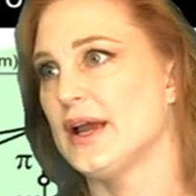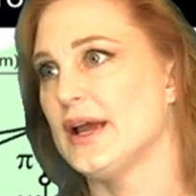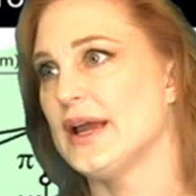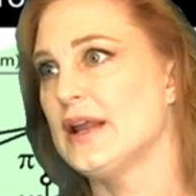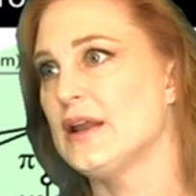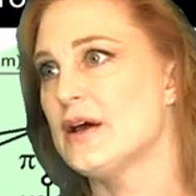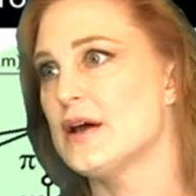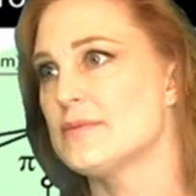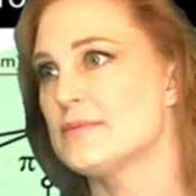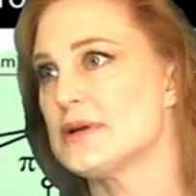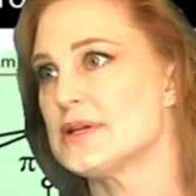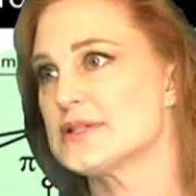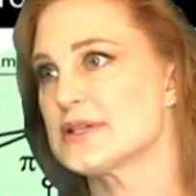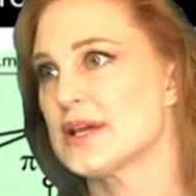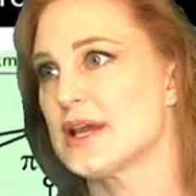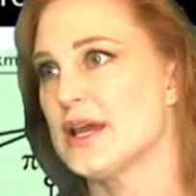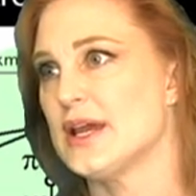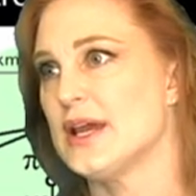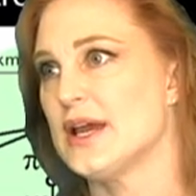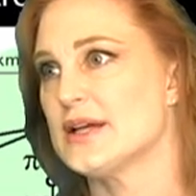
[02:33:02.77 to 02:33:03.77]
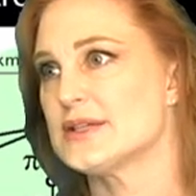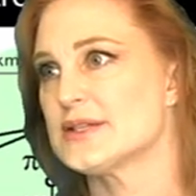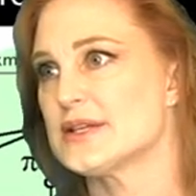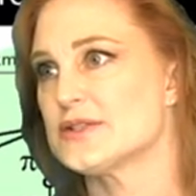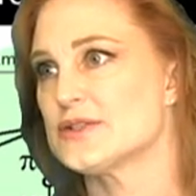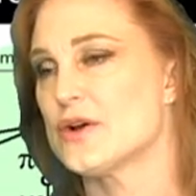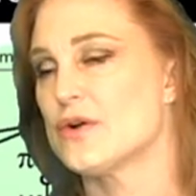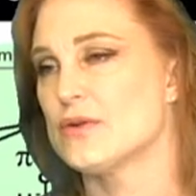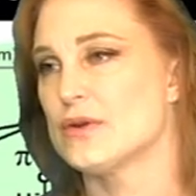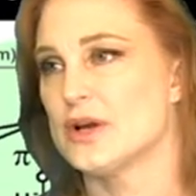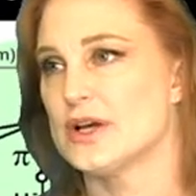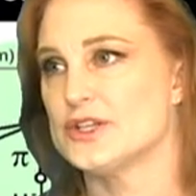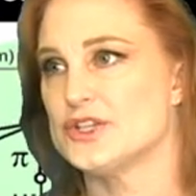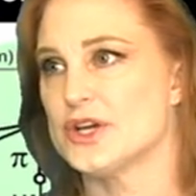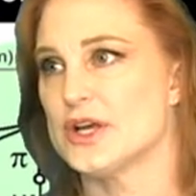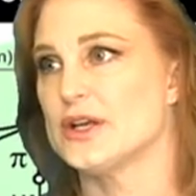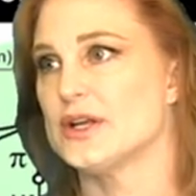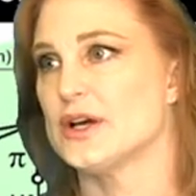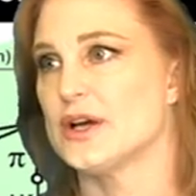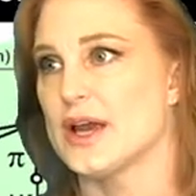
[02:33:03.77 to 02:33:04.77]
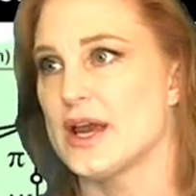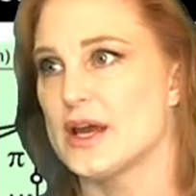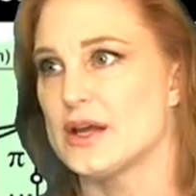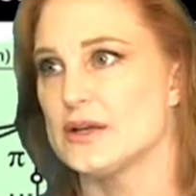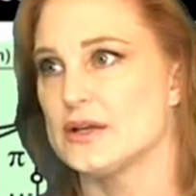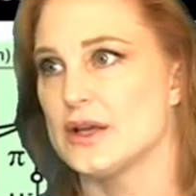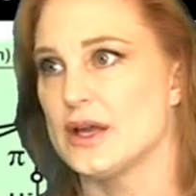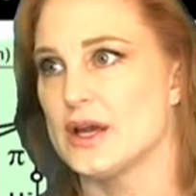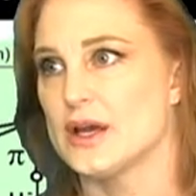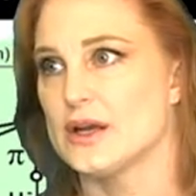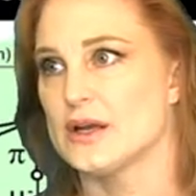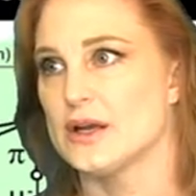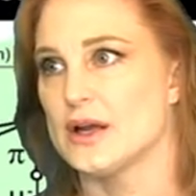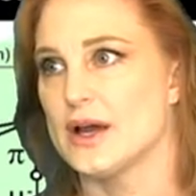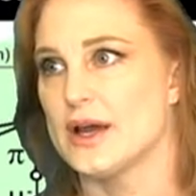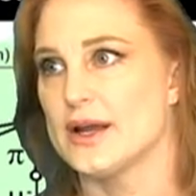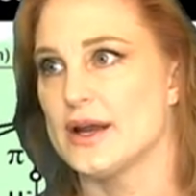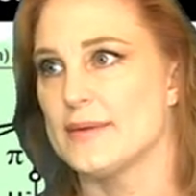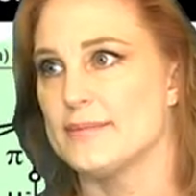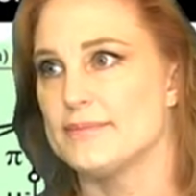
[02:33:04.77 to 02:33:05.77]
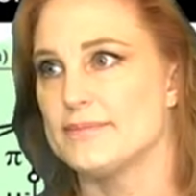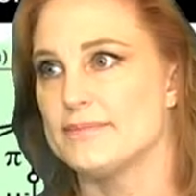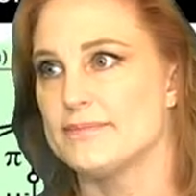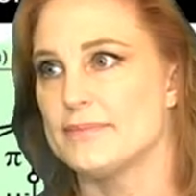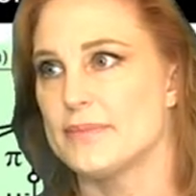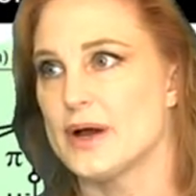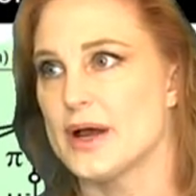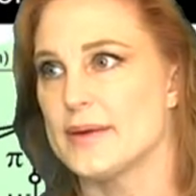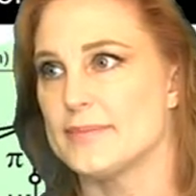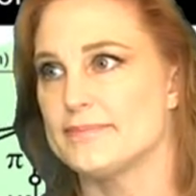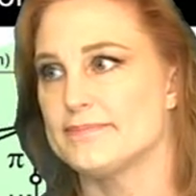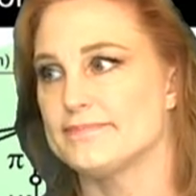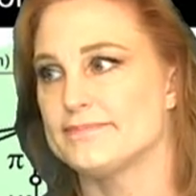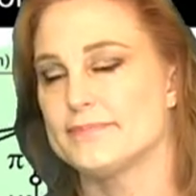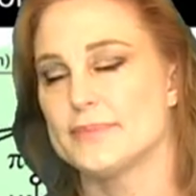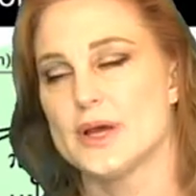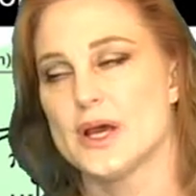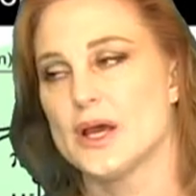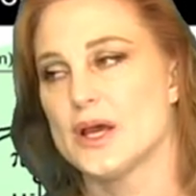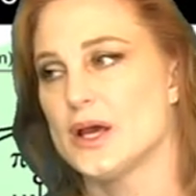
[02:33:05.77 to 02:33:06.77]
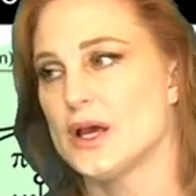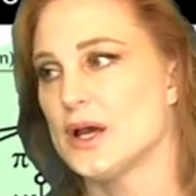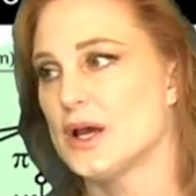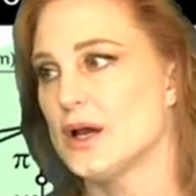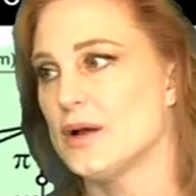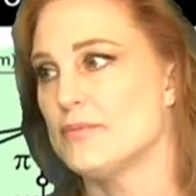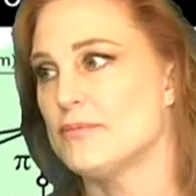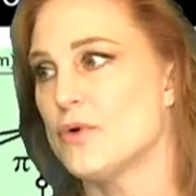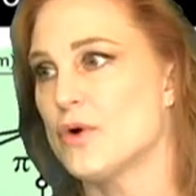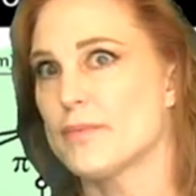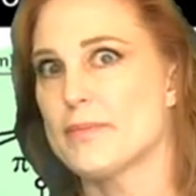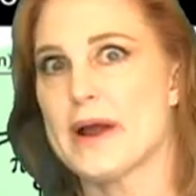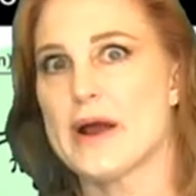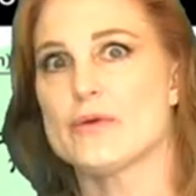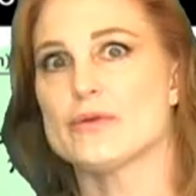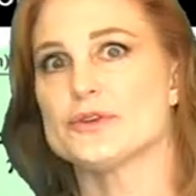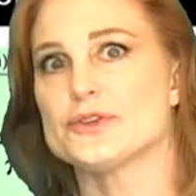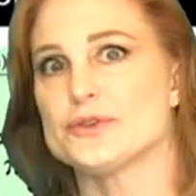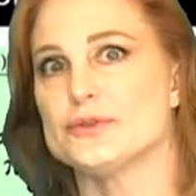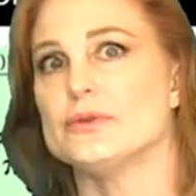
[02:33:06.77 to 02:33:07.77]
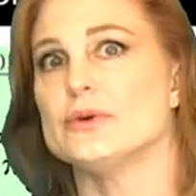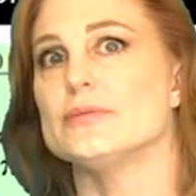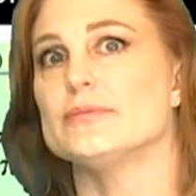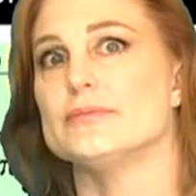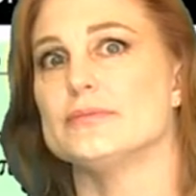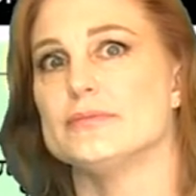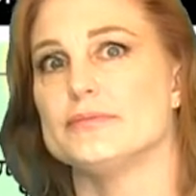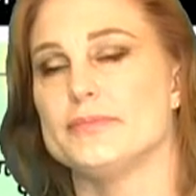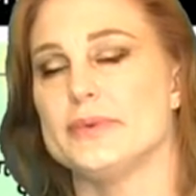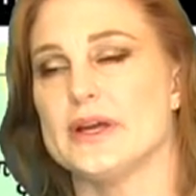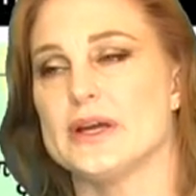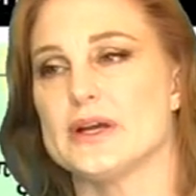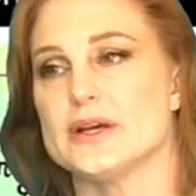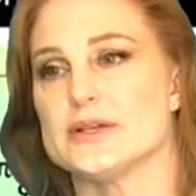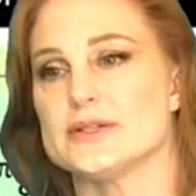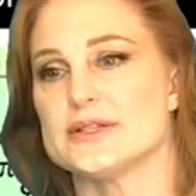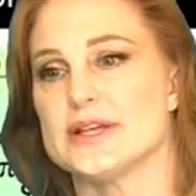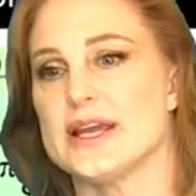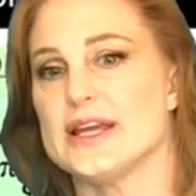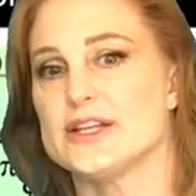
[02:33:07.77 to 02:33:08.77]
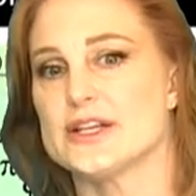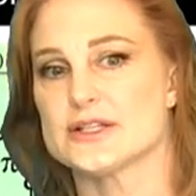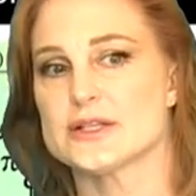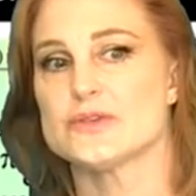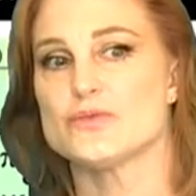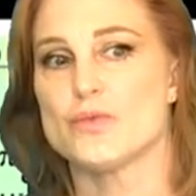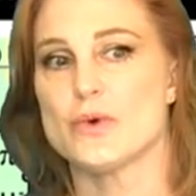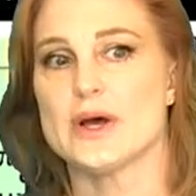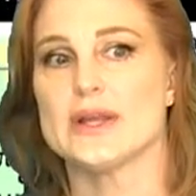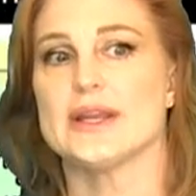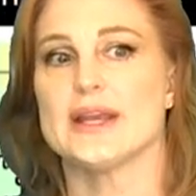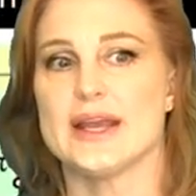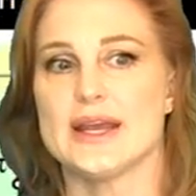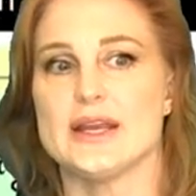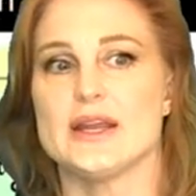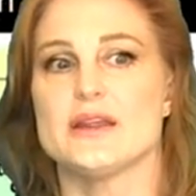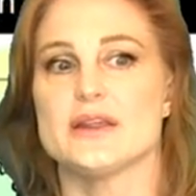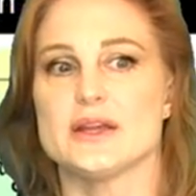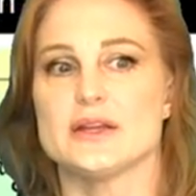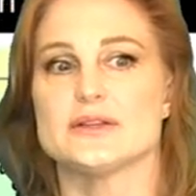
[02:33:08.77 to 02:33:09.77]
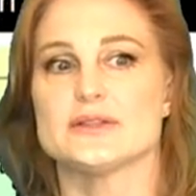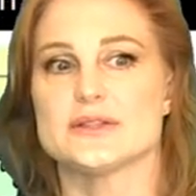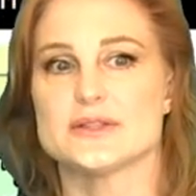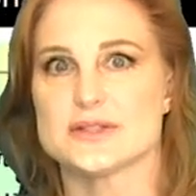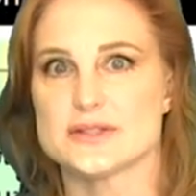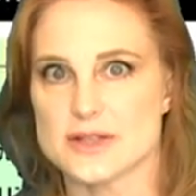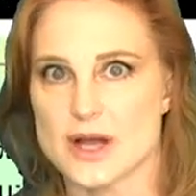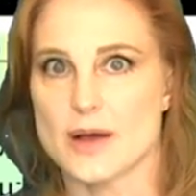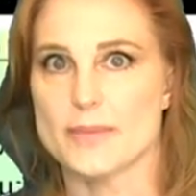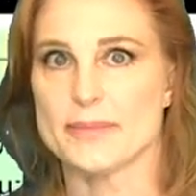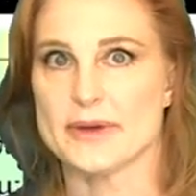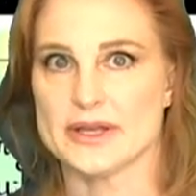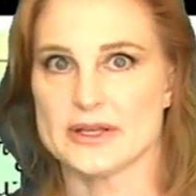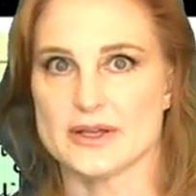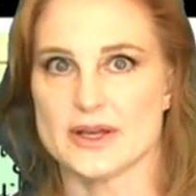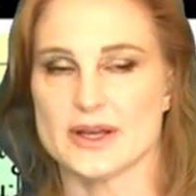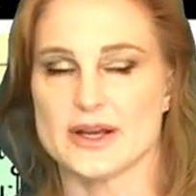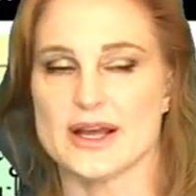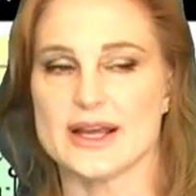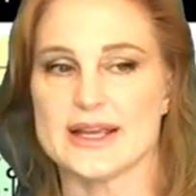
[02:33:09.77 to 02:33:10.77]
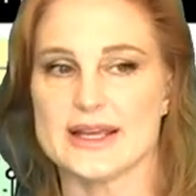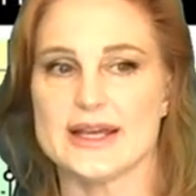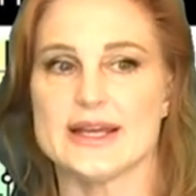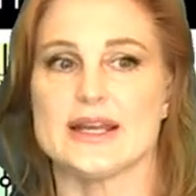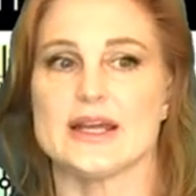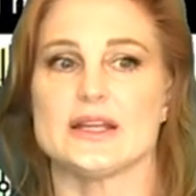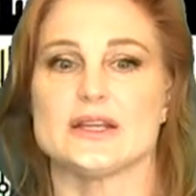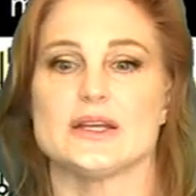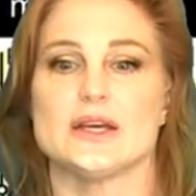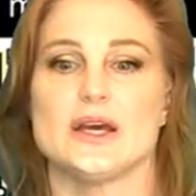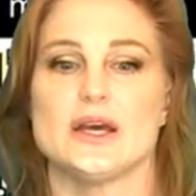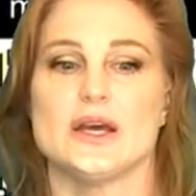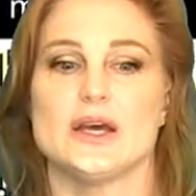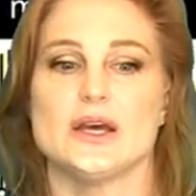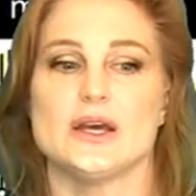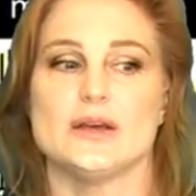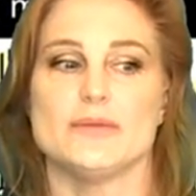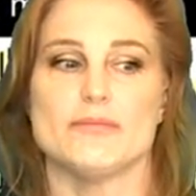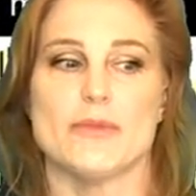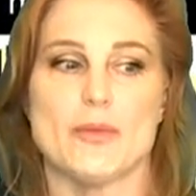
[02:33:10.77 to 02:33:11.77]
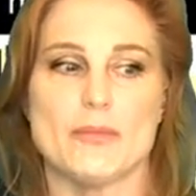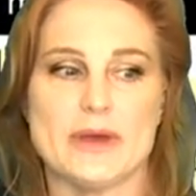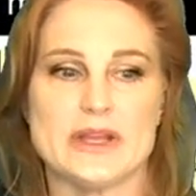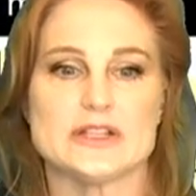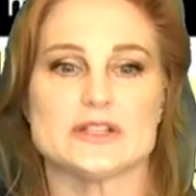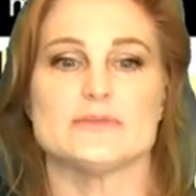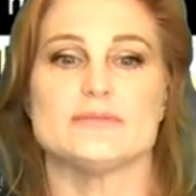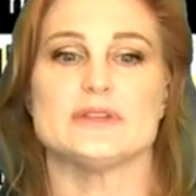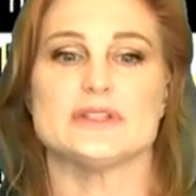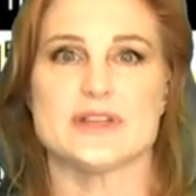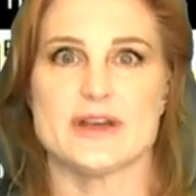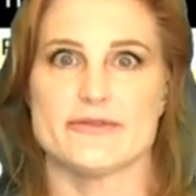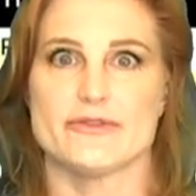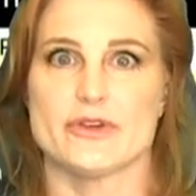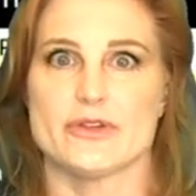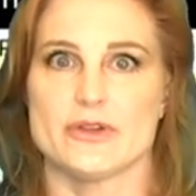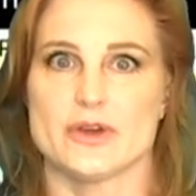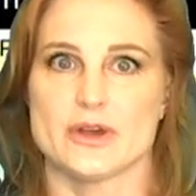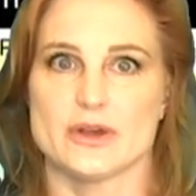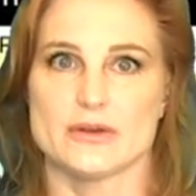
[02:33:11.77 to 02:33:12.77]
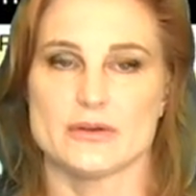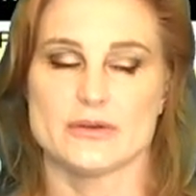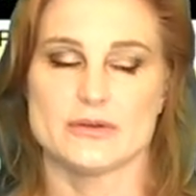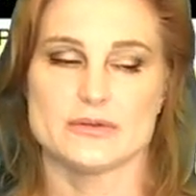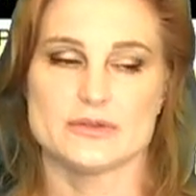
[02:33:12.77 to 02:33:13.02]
Elon Musk, he has his own agenda, and I'm more power to him, because he doesn't want anything to stop it, and I get it. Momentum is everything.